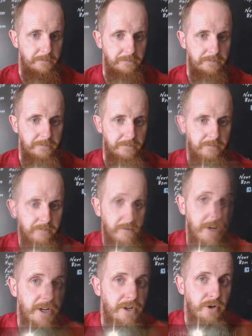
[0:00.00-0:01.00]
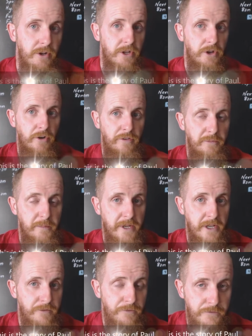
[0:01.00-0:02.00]
Paul, a friend and colleague, offered
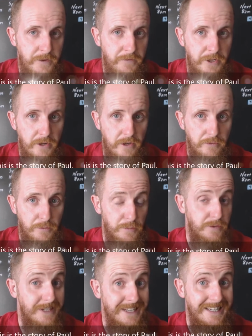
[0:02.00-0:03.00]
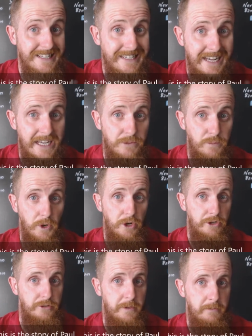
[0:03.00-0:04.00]
me $50, which was nearly a day's
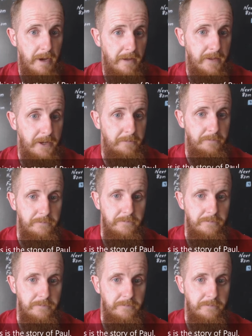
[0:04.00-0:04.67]
work to me back then.